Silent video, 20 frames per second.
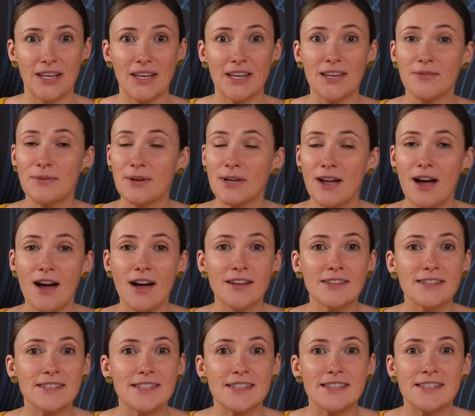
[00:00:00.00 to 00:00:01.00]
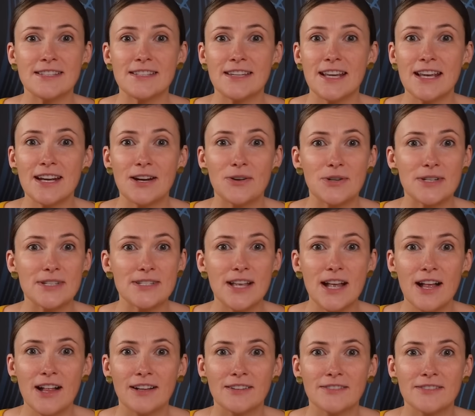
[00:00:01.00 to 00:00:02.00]
If we can't sustain
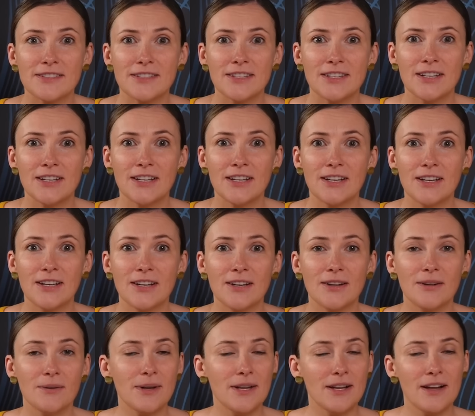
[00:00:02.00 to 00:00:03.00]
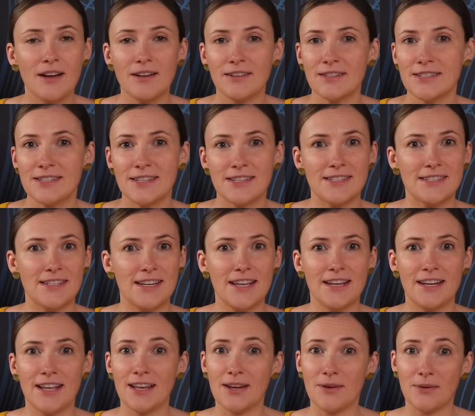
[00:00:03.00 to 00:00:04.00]
ourselves, we can't
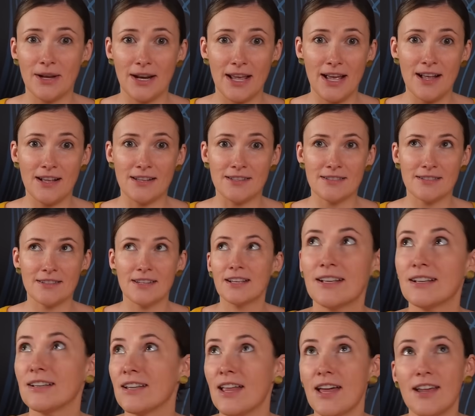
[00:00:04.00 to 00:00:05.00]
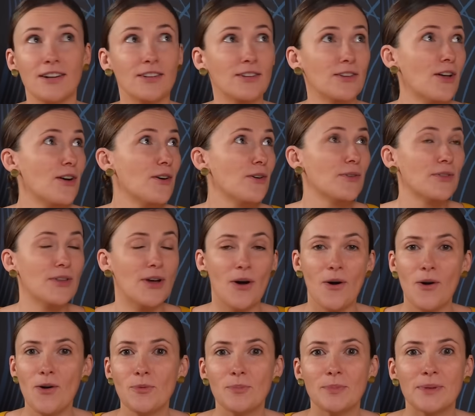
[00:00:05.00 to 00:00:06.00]
sustain anyone else, let alone the
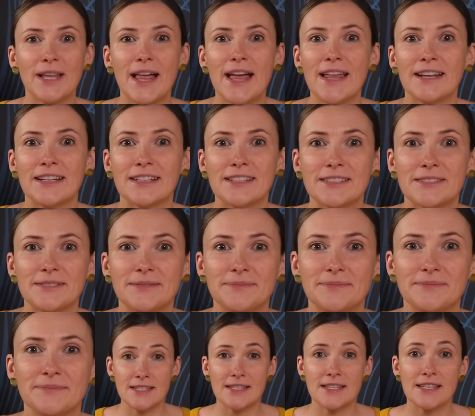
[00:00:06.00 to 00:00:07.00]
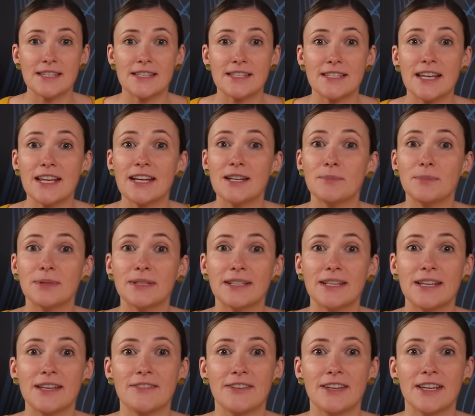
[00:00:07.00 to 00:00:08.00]
whole planet. Sustainable
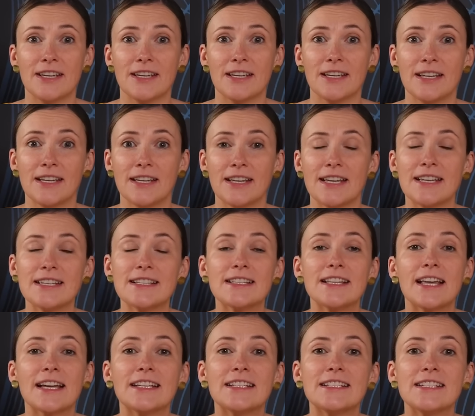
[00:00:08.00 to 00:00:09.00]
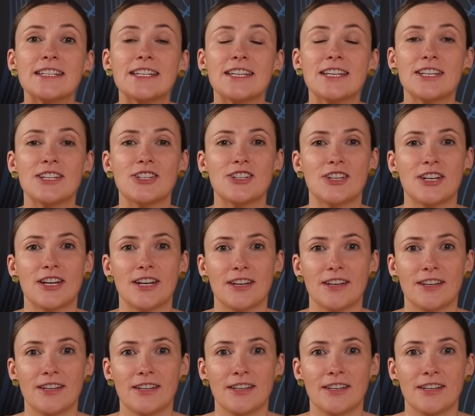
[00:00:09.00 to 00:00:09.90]
living is like teaching.